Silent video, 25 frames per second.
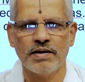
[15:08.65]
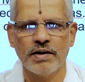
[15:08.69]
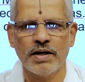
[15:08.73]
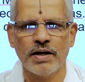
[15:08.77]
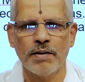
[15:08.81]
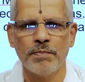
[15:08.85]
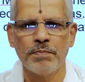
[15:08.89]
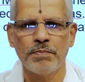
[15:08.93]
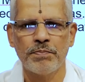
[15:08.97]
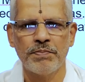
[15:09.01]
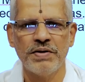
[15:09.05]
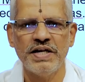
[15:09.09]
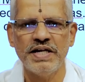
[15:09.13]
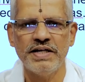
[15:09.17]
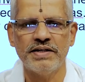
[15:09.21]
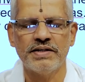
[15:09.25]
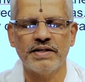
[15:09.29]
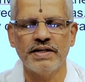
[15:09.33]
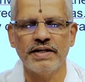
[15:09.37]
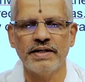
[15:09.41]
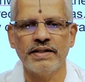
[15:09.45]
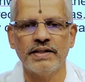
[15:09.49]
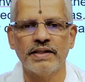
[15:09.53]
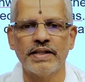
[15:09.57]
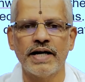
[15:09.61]
complete
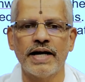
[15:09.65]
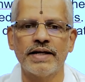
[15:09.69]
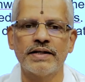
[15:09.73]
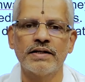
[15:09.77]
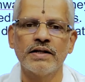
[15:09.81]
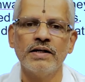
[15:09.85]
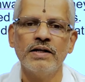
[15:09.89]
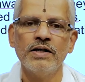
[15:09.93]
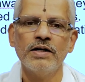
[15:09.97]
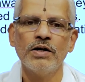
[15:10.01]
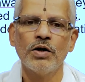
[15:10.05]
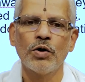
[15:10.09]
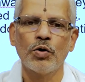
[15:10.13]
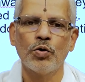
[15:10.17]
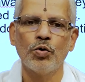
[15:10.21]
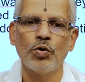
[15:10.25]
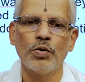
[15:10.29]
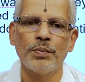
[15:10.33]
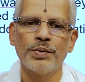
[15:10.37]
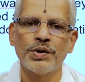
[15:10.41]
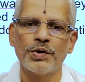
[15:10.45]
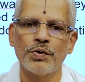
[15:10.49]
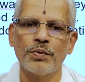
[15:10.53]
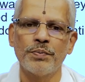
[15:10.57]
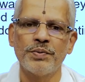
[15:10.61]
in that
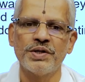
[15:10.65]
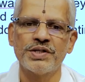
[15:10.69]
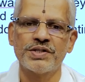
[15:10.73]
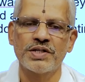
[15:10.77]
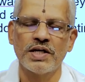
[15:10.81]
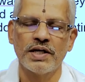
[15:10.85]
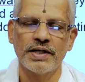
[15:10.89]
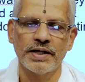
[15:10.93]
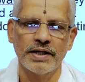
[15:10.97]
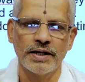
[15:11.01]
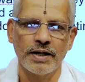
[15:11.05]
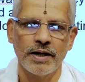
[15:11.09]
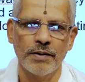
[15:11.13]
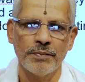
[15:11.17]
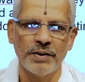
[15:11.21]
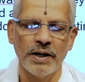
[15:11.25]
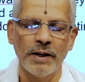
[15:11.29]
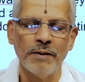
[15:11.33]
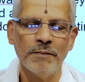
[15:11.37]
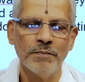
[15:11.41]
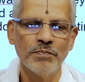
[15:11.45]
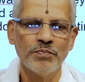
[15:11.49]
Kurmarupi Shaligrama.